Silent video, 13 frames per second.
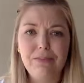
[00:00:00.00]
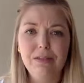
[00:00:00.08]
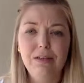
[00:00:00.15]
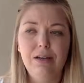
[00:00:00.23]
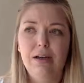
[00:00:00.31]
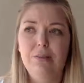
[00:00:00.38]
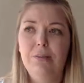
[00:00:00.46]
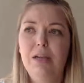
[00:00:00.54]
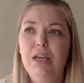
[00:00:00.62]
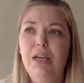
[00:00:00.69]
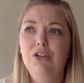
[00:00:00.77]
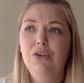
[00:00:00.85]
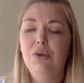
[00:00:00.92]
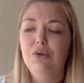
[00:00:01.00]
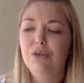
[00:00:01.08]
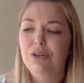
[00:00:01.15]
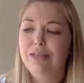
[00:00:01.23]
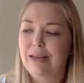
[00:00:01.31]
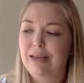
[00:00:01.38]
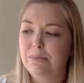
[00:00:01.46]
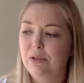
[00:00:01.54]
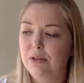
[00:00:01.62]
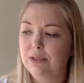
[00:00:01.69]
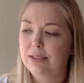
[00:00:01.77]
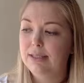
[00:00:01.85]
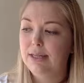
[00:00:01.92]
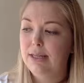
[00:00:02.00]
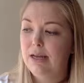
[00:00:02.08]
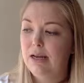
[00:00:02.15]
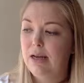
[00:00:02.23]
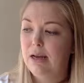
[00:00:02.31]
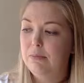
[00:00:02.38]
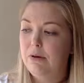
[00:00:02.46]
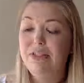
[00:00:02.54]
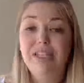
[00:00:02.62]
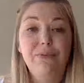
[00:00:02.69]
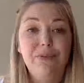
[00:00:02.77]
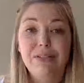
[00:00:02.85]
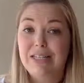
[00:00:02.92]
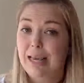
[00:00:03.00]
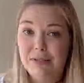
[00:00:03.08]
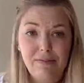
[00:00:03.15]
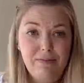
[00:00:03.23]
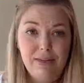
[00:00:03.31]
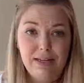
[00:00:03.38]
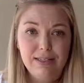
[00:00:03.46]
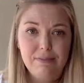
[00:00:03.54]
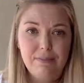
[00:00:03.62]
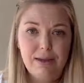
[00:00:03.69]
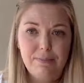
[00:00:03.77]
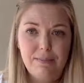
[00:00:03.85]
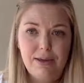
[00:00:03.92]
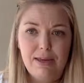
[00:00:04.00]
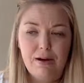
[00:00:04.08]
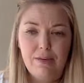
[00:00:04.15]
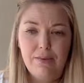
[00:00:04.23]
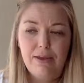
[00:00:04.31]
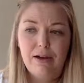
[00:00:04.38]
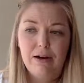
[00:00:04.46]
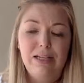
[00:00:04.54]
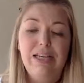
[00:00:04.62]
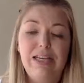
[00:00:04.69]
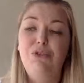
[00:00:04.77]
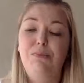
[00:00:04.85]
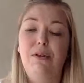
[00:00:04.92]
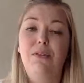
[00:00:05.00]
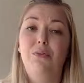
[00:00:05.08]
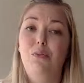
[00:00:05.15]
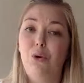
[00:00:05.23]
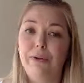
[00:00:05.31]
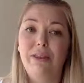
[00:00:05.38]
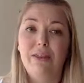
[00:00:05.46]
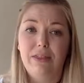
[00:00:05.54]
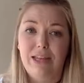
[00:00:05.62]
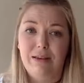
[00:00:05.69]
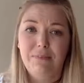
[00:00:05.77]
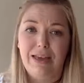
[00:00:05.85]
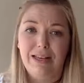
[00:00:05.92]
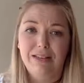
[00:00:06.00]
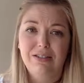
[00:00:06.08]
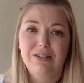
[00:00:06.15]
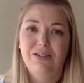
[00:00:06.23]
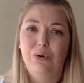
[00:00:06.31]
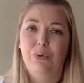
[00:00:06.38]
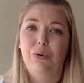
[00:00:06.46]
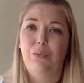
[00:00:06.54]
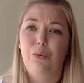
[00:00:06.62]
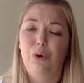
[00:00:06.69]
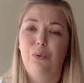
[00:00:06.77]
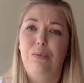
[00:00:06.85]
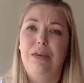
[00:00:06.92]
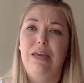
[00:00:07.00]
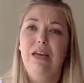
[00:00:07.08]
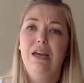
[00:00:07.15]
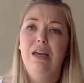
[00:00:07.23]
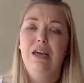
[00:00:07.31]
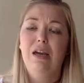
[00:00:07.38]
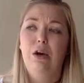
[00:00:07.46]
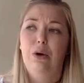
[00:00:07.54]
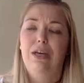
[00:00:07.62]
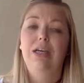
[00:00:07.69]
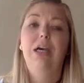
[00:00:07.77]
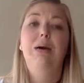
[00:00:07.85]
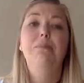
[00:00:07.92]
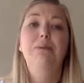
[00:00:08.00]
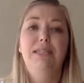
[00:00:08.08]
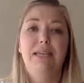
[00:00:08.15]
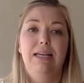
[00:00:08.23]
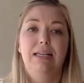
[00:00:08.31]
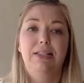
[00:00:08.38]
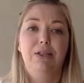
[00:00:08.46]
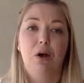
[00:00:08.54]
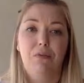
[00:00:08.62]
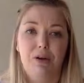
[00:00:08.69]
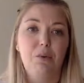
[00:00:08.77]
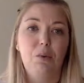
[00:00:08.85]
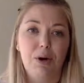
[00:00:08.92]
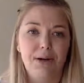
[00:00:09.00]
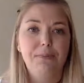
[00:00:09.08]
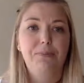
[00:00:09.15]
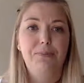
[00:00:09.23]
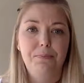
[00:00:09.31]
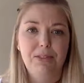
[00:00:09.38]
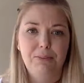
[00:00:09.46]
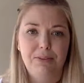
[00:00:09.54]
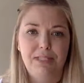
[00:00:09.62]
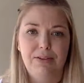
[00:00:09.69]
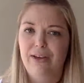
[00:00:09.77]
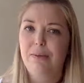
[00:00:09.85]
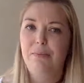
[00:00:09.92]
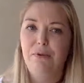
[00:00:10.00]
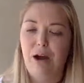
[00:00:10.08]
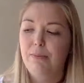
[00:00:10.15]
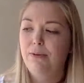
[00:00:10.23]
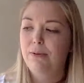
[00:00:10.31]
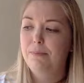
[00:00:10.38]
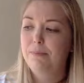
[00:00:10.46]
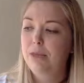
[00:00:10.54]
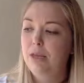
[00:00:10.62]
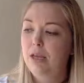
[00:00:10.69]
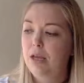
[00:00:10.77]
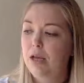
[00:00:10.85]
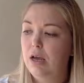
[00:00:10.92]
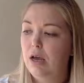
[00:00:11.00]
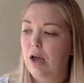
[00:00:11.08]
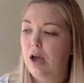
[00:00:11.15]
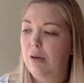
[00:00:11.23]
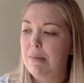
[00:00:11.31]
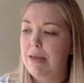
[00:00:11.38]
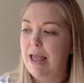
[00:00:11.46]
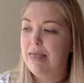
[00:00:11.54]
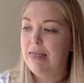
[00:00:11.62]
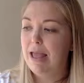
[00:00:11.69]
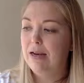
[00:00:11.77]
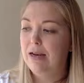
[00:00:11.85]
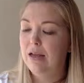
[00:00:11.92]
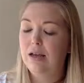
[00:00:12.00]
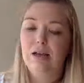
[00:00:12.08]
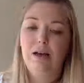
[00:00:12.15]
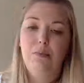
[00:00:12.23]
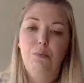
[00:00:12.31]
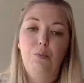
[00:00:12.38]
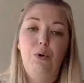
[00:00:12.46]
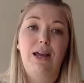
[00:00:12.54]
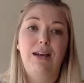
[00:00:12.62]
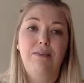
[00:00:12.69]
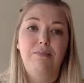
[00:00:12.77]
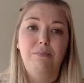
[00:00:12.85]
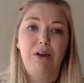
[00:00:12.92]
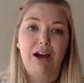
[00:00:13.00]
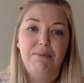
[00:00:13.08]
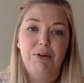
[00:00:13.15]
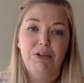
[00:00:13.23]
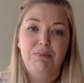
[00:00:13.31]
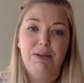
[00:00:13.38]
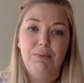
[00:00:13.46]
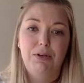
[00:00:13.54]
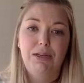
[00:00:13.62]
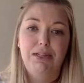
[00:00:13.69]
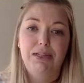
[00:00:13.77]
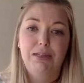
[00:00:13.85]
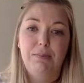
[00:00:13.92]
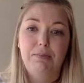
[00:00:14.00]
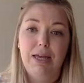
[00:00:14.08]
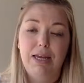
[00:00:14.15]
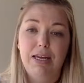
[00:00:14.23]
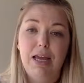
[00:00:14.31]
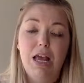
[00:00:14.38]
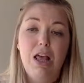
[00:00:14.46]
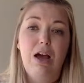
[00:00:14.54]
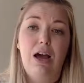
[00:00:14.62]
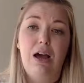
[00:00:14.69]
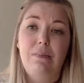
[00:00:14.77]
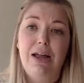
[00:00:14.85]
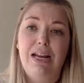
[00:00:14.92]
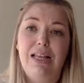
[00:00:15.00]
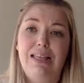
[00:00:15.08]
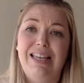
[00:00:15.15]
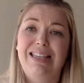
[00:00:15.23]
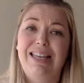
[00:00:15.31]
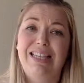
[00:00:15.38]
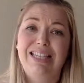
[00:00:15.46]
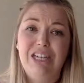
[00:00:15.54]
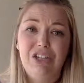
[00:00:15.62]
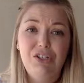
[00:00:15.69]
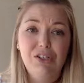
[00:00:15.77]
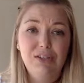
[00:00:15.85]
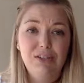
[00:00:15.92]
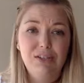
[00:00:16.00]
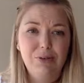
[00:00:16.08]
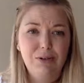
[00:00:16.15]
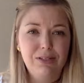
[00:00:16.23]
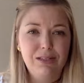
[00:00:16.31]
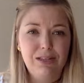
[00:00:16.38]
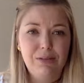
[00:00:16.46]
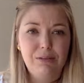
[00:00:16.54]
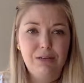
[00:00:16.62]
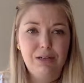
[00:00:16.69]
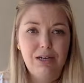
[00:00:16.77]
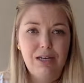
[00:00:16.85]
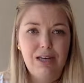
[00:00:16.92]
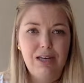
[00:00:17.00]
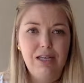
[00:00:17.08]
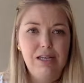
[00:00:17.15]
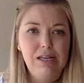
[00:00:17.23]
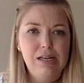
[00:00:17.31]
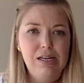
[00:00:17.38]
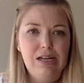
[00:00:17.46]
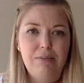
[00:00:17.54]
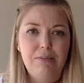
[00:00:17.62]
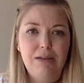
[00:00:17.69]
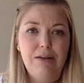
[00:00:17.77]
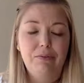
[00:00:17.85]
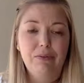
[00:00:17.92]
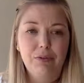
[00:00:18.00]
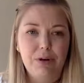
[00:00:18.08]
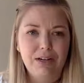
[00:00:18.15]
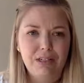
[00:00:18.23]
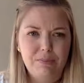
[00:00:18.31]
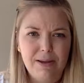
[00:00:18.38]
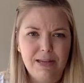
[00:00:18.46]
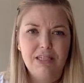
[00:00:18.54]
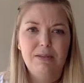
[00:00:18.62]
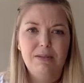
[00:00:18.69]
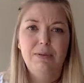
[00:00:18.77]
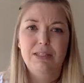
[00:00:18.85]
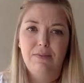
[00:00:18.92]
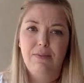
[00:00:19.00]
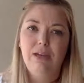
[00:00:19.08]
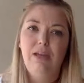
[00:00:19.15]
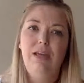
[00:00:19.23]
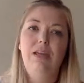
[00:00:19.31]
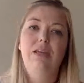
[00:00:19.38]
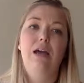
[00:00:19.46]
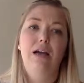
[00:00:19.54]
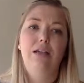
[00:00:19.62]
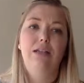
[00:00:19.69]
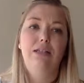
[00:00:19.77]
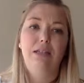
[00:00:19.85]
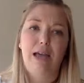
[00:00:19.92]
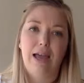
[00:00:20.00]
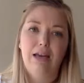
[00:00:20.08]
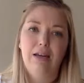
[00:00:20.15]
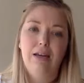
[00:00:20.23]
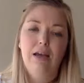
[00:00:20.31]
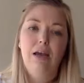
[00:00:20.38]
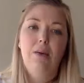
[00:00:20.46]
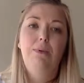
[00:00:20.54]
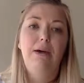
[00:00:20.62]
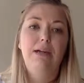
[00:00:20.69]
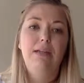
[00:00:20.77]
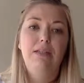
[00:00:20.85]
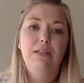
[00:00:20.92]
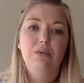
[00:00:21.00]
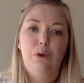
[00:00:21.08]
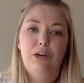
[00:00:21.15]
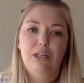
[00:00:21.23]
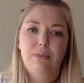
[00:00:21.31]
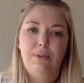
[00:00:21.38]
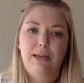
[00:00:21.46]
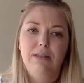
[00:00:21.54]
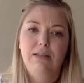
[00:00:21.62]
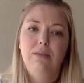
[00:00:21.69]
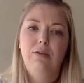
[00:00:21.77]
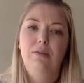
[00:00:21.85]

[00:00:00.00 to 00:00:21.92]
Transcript: So those are examples of different types of things that might be on there. Each month will be theme-based, so it will be encompassing solving one specific problem. And then what kind of blog posts people can submit, anything that teaches towards the community of Squarespace specifically, not design, but Squarespace.